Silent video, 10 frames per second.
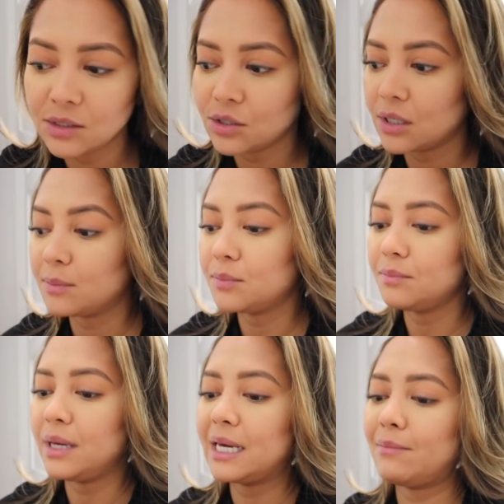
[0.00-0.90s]
Just gonna
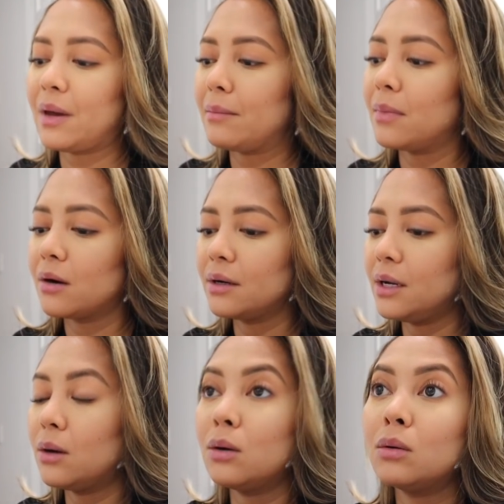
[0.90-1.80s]
make up my
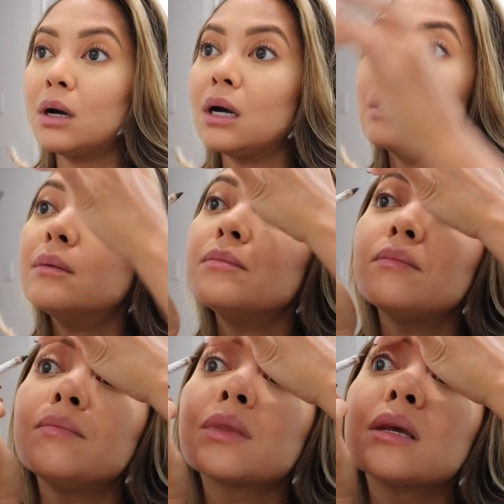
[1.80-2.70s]
Mario
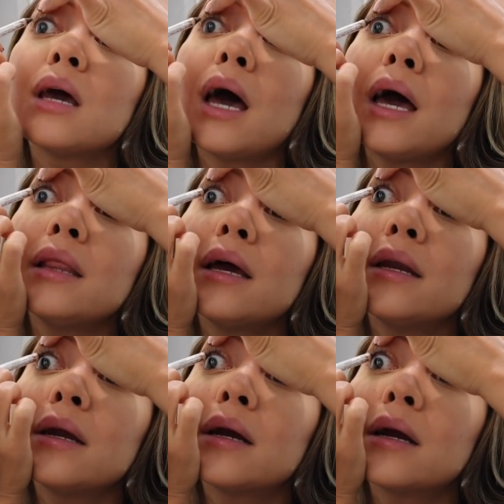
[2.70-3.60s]

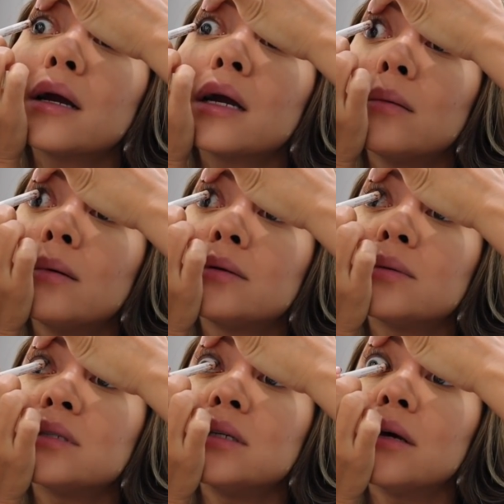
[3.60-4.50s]
eyeliner, which
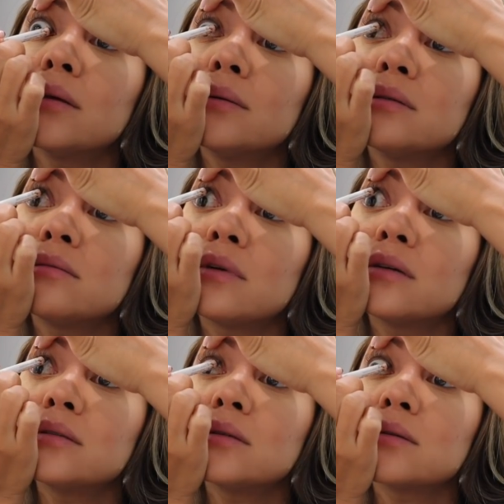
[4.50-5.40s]
was another reason why
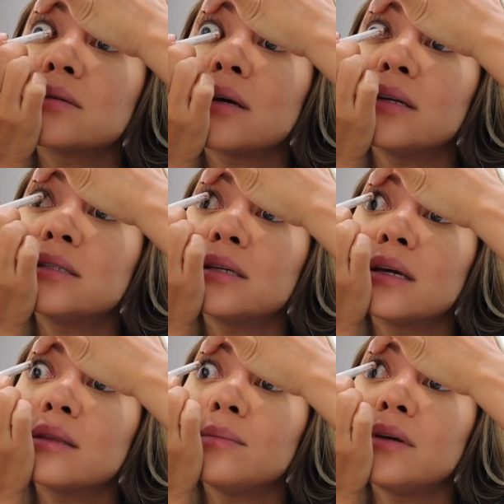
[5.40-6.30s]
I was so excited to
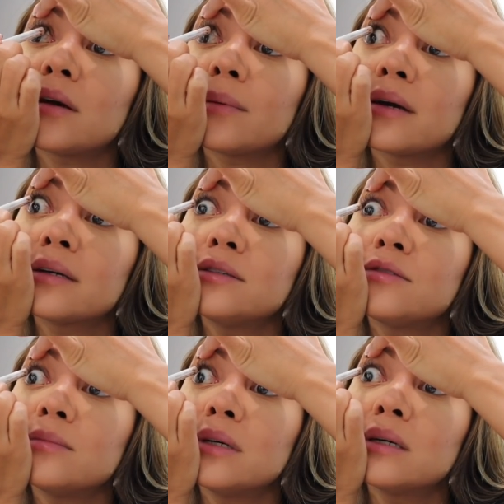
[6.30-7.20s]
get the PR package
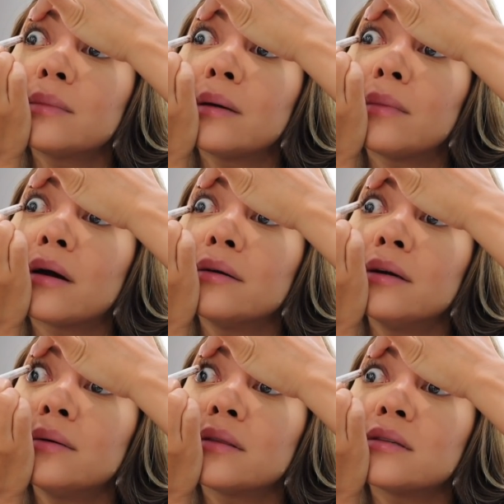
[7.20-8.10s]
from Makeup by
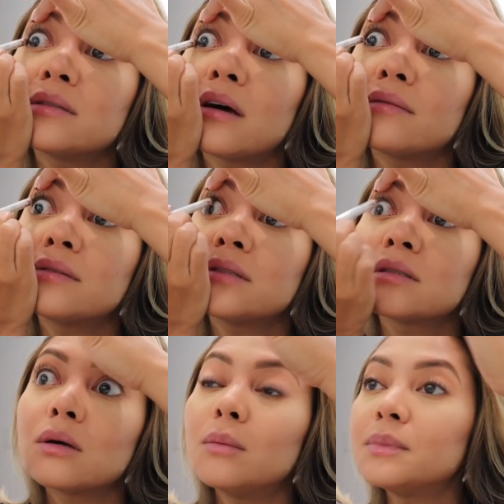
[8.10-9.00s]
Mario with the Soft
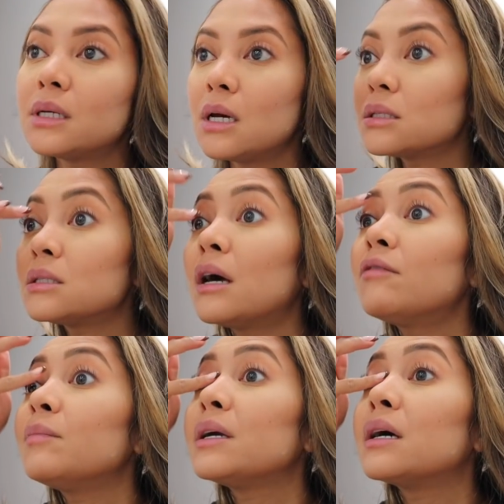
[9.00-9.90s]
Sculpt
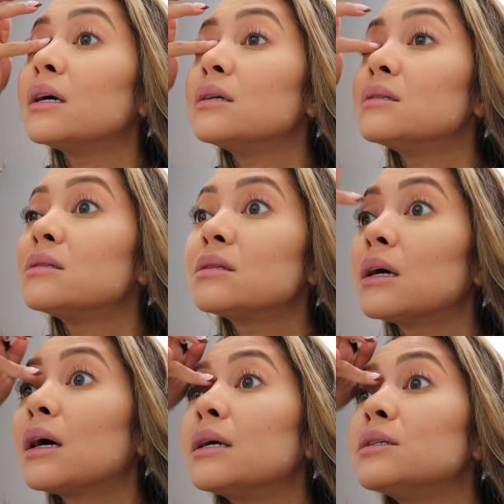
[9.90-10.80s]
stuff, because
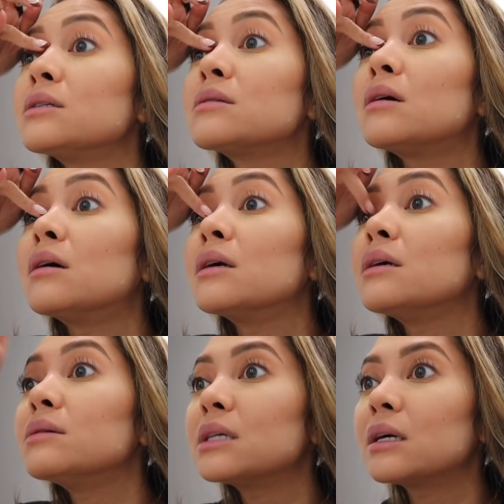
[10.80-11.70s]
I just
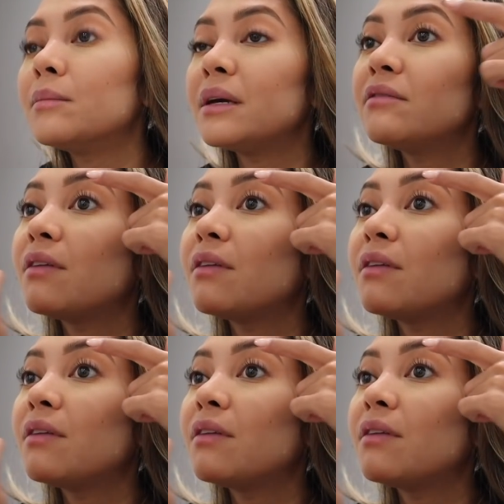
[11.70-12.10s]
already was like a big